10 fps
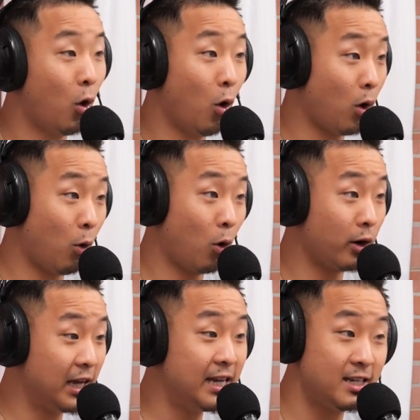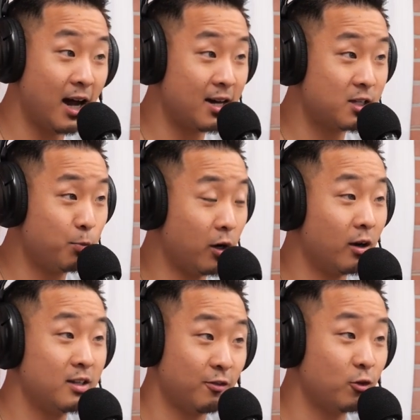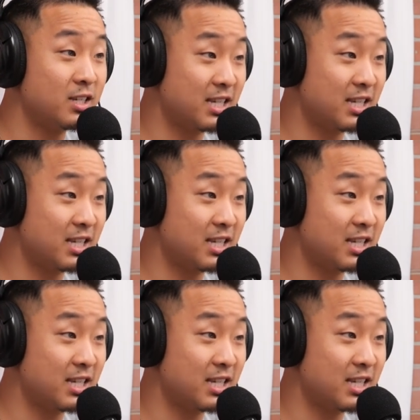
or or he does, but on a different